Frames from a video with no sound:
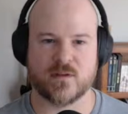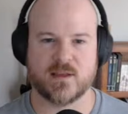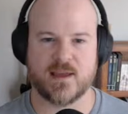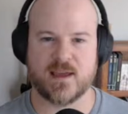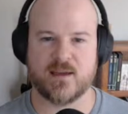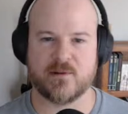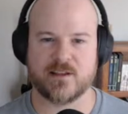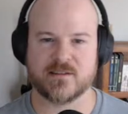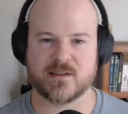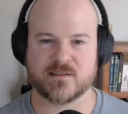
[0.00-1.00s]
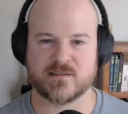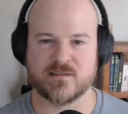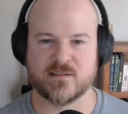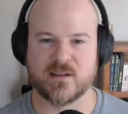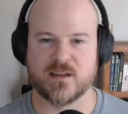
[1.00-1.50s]
And we got a 6.
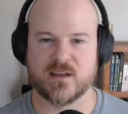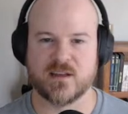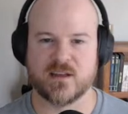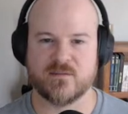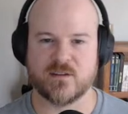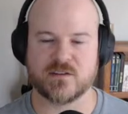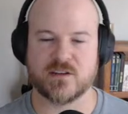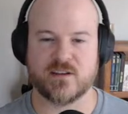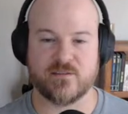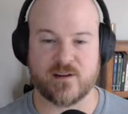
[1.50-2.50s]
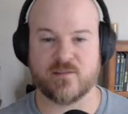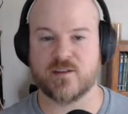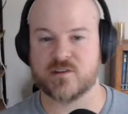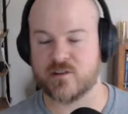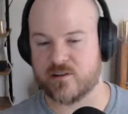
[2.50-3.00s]
Function identifier
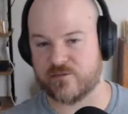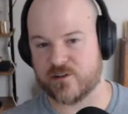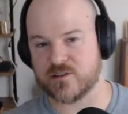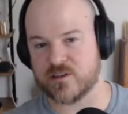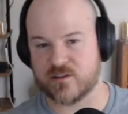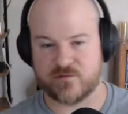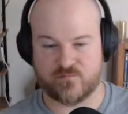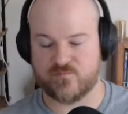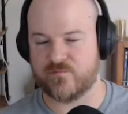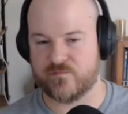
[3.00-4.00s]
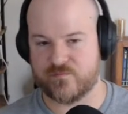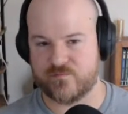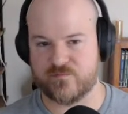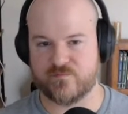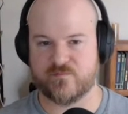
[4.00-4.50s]
feature. Alright, function is
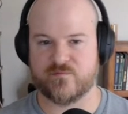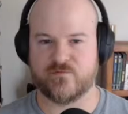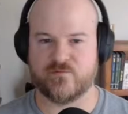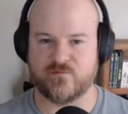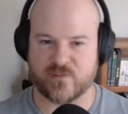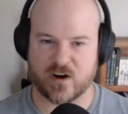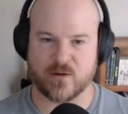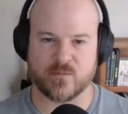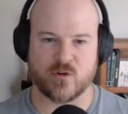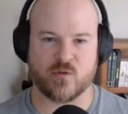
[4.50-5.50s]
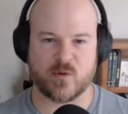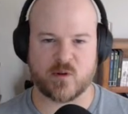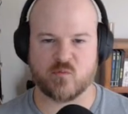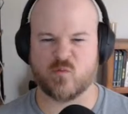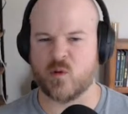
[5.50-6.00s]
farm, or
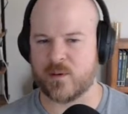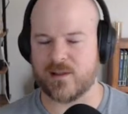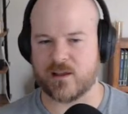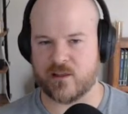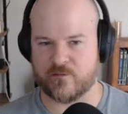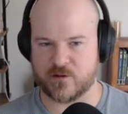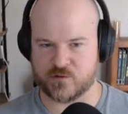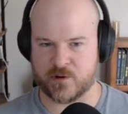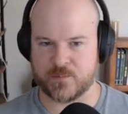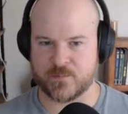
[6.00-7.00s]
we'll probably call it fishery.